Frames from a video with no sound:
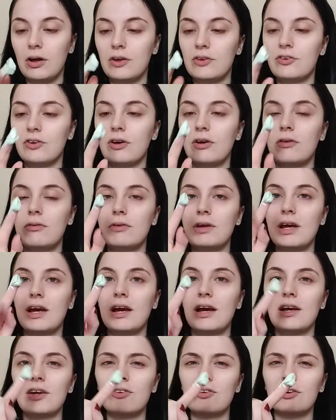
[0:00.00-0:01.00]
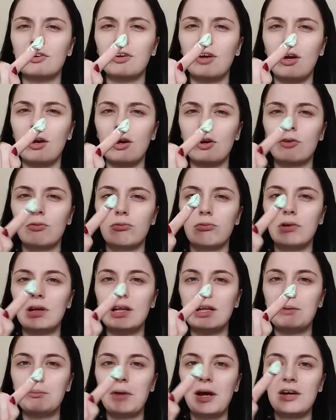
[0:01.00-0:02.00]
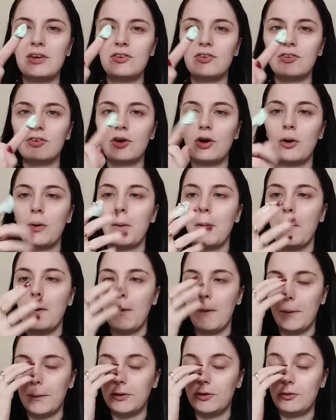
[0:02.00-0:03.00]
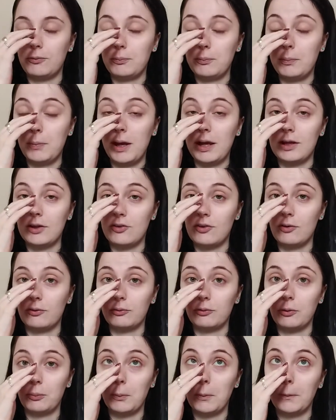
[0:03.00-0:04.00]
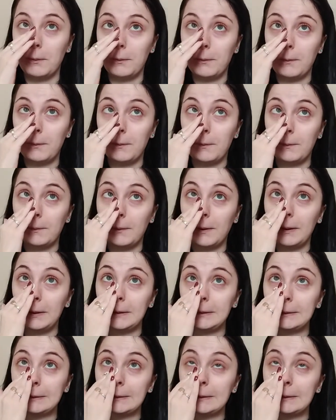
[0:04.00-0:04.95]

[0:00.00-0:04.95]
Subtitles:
So yeah, it's like a greeny mask. Let's paint it onto my brush.